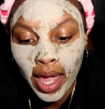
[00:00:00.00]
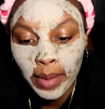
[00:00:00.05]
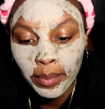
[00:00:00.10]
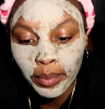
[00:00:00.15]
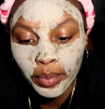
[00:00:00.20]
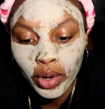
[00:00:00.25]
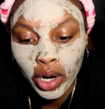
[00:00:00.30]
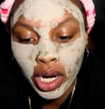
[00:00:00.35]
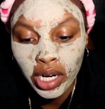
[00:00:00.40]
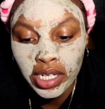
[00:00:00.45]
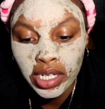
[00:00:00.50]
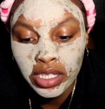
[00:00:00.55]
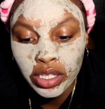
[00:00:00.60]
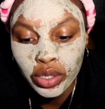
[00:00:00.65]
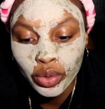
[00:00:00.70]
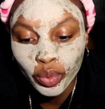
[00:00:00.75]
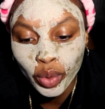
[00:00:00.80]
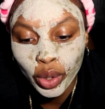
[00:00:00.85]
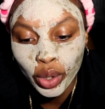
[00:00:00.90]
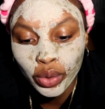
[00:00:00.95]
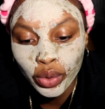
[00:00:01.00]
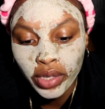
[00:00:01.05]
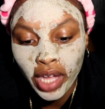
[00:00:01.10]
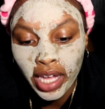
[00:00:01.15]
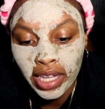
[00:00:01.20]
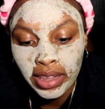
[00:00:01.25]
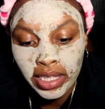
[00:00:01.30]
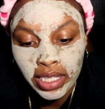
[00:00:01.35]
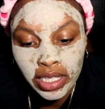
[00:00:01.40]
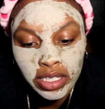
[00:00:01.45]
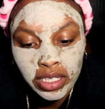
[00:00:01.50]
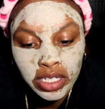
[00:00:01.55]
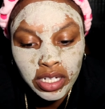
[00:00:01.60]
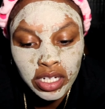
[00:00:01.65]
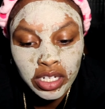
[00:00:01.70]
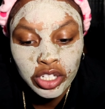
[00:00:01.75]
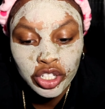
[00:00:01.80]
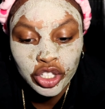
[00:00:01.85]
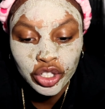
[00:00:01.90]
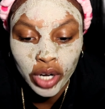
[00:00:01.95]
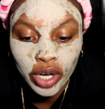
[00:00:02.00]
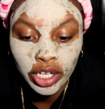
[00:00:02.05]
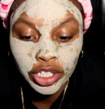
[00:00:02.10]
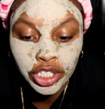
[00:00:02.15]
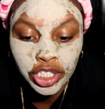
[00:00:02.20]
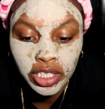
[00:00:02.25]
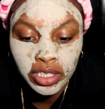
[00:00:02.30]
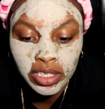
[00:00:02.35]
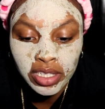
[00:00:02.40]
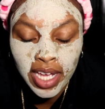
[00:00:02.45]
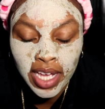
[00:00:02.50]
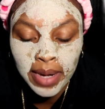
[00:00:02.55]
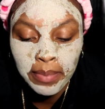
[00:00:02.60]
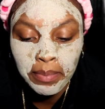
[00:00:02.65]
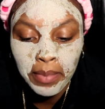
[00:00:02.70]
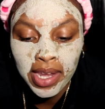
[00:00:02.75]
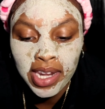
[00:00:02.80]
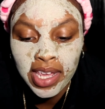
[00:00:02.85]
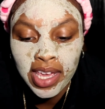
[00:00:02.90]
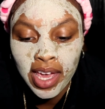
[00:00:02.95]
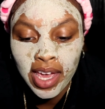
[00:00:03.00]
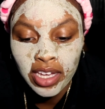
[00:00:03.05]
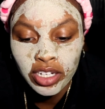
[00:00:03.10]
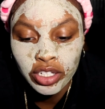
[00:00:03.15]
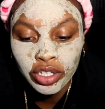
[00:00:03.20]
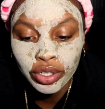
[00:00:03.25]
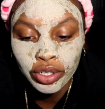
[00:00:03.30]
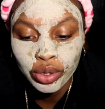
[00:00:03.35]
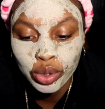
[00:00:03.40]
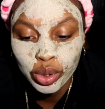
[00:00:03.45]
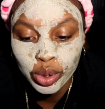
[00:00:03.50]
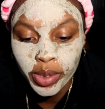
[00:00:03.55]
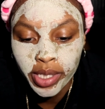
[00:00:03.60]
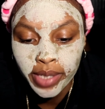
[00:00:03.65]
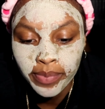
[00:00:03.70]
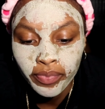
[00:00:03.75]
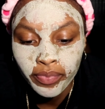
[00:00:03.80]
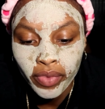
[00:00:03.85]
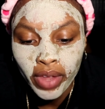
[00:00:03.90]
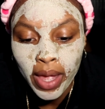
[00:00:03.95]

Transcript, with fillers: and broad is the road that leads to destruction, and many enter through it.